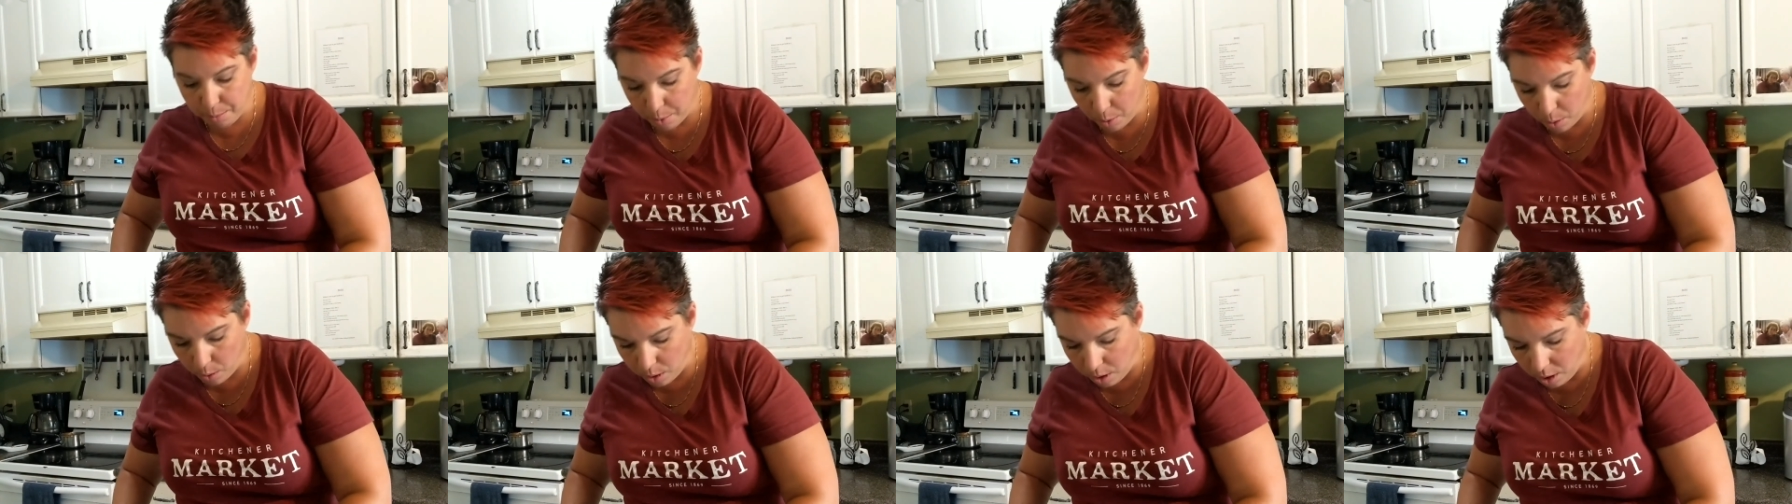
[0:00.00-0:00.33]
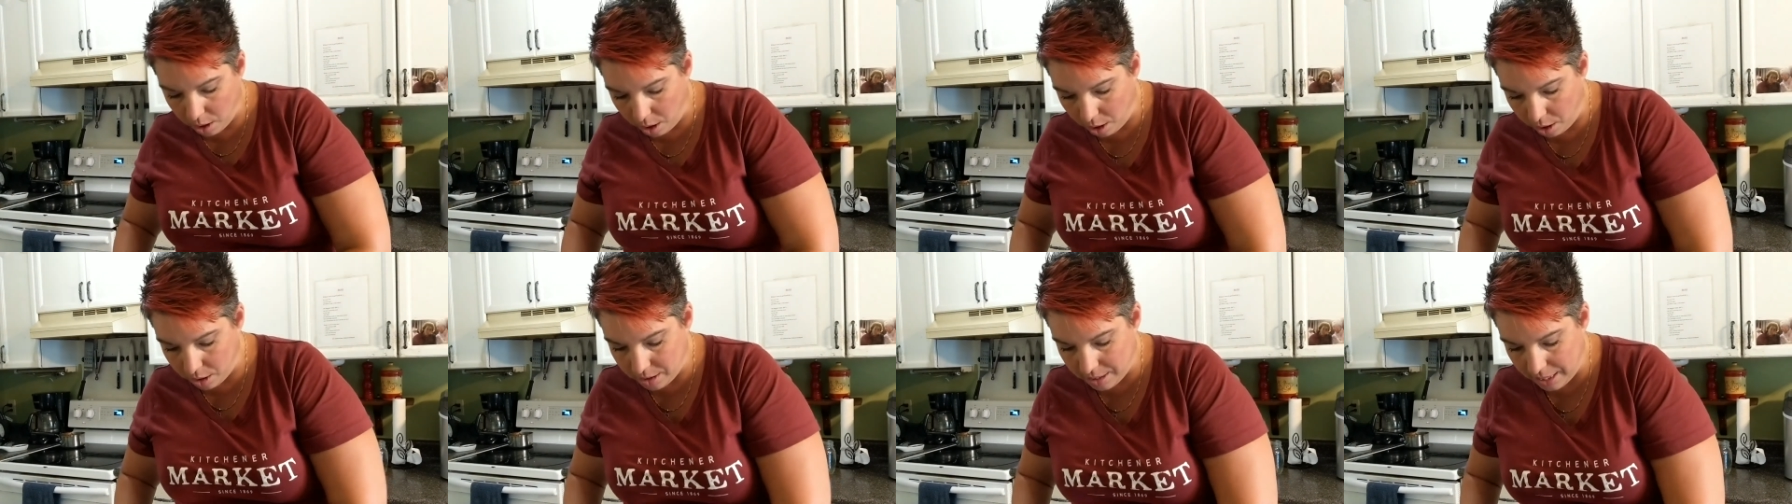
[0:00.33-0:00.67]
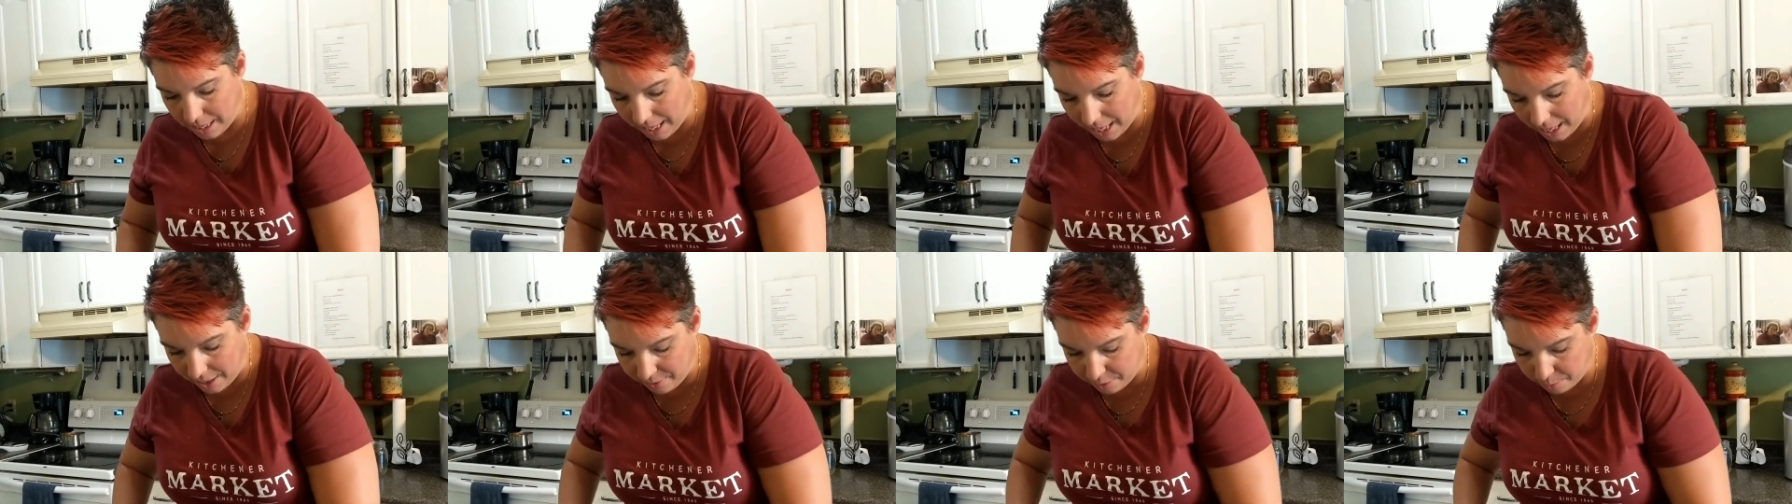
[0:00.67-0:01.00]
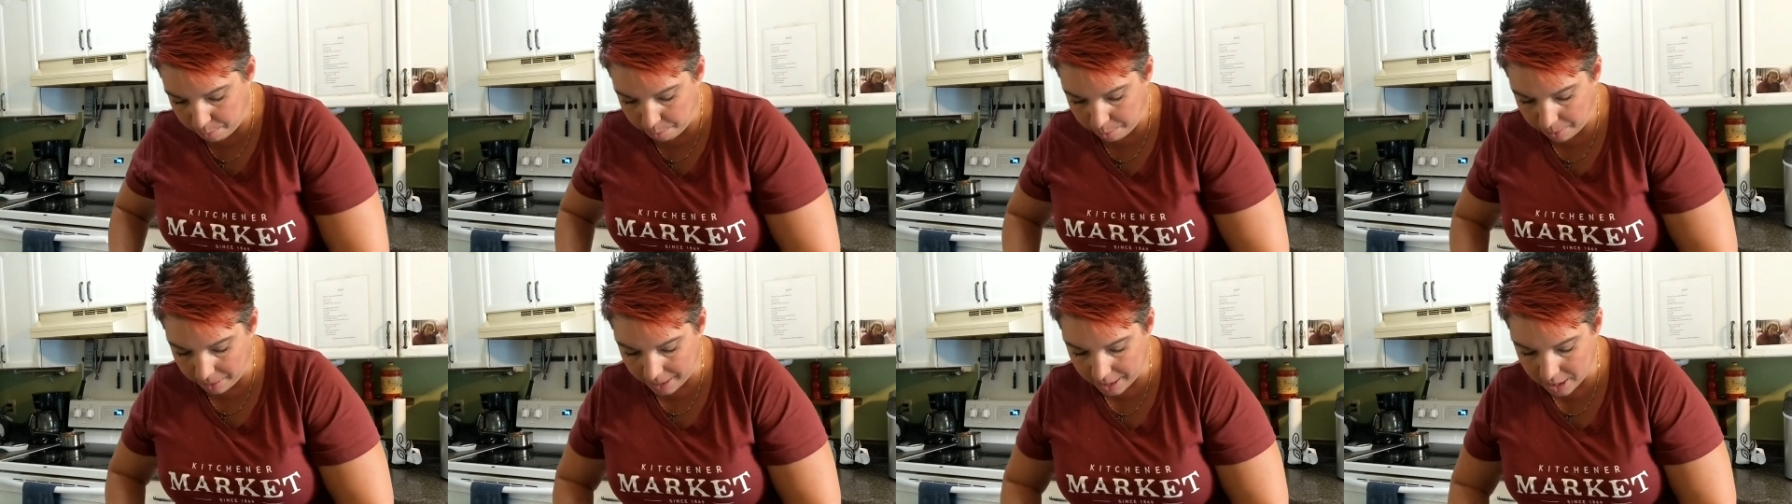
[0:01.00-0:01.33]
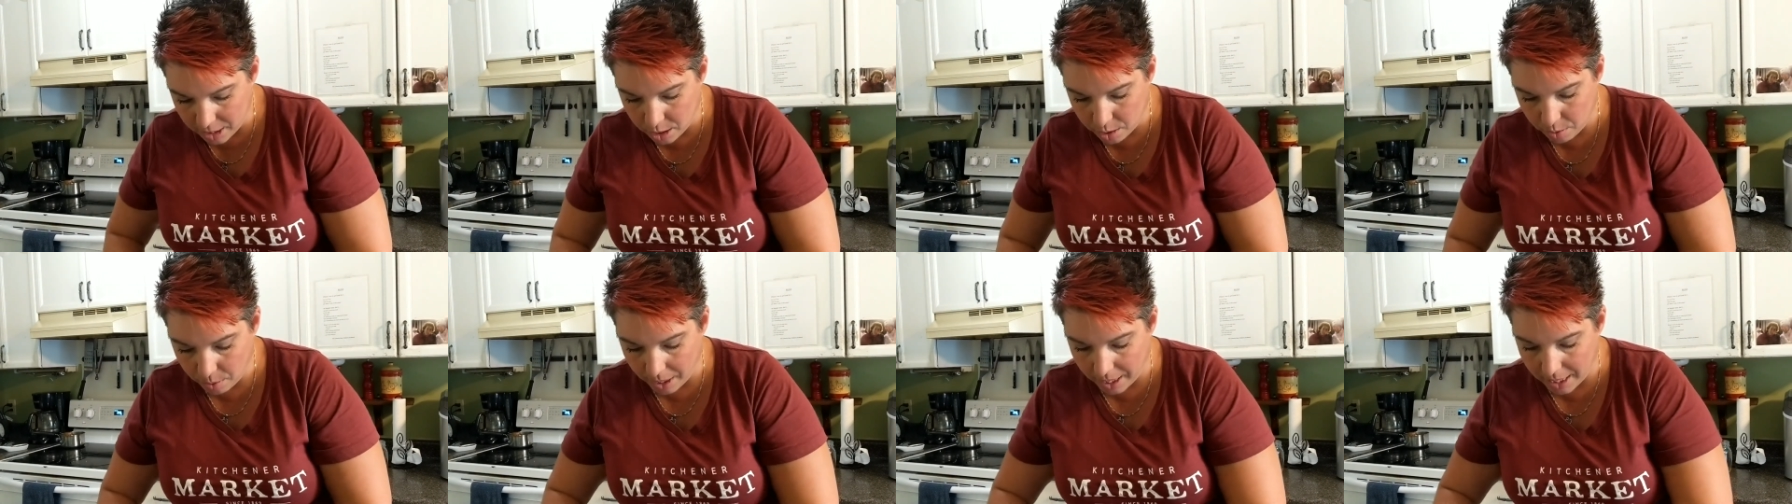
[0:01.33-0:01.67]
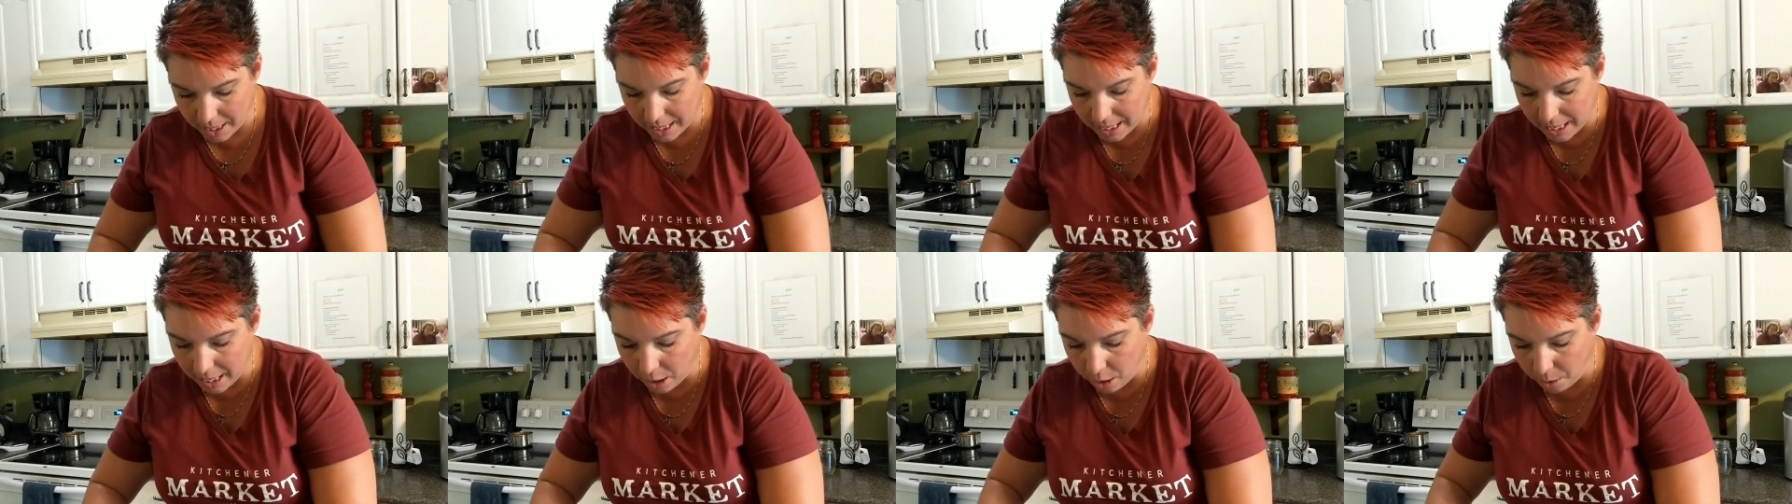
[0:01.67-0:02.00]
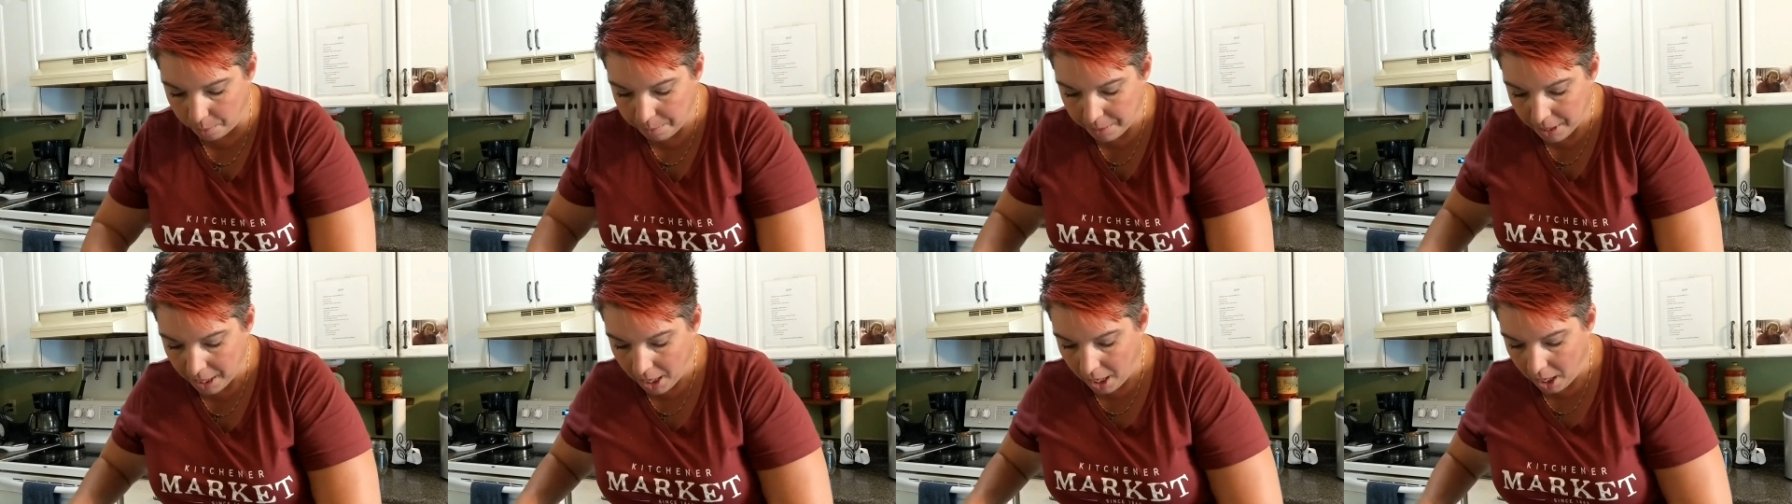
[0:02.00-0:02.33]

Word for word: protocols they have in place right now,